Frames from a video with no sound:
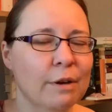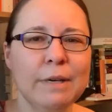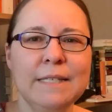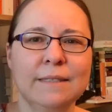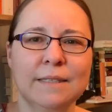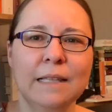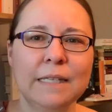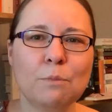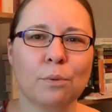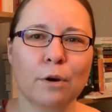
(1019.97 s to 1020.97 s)

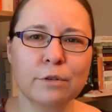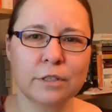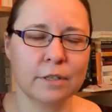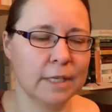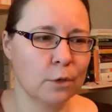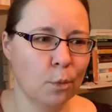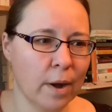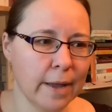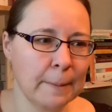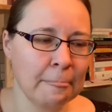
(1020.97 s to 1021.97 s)
silly person in a
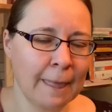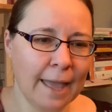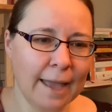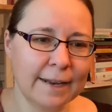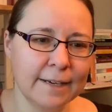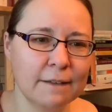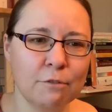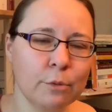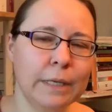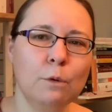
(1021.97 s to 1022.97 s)
way, and I
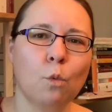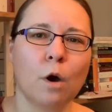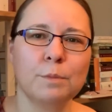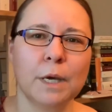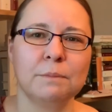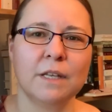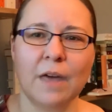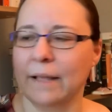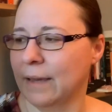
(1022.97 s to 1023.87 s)
never really warmed up to that